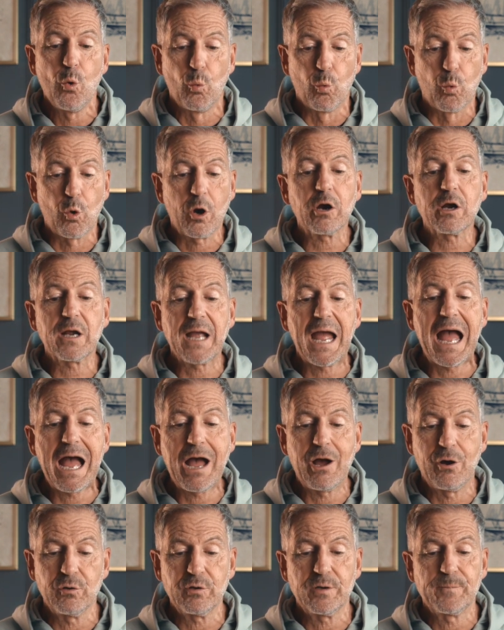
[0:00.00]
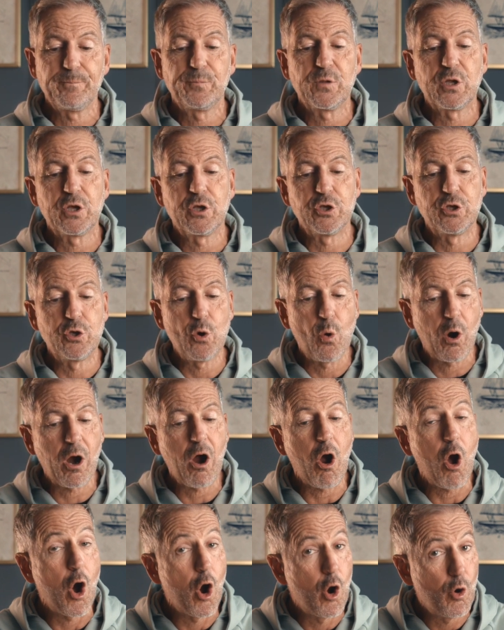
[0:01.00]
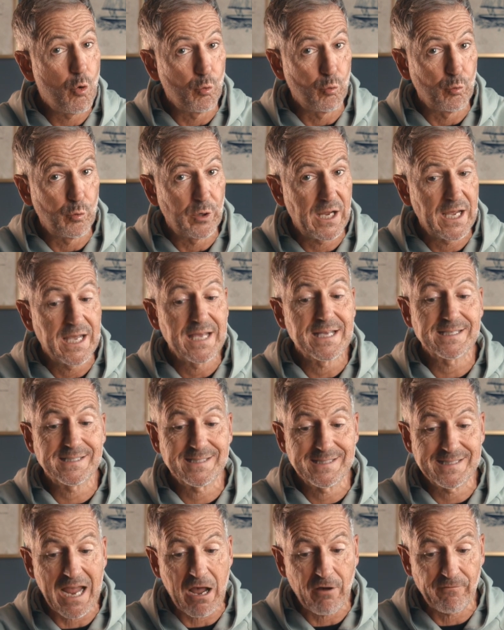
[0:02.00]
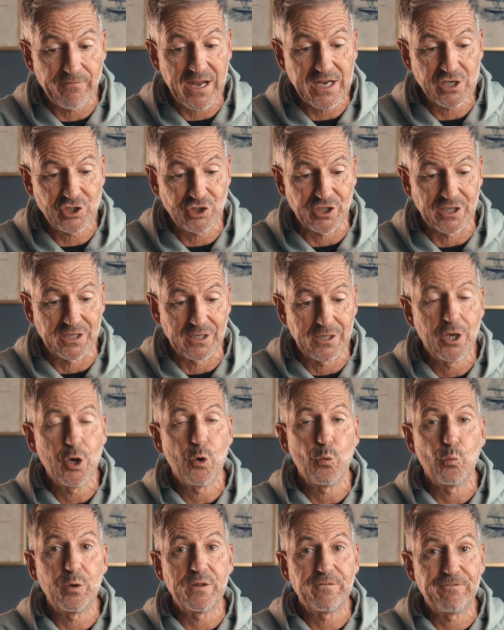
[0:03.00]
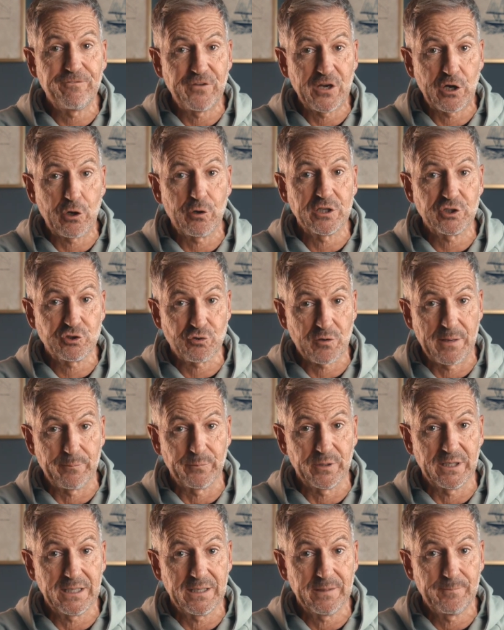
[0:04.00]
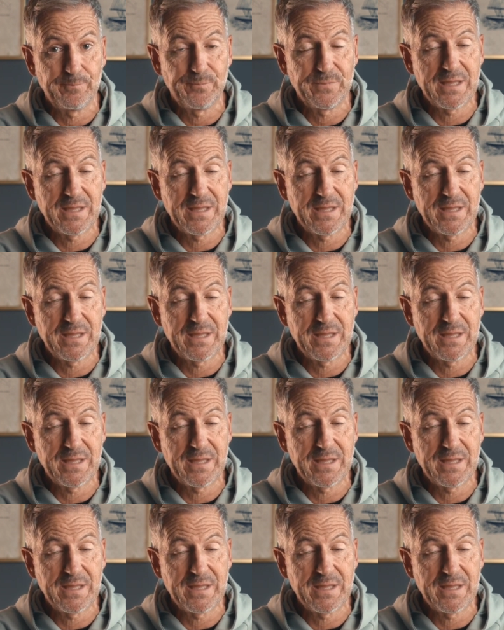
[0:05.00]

work out your own salvation with fear and trembling.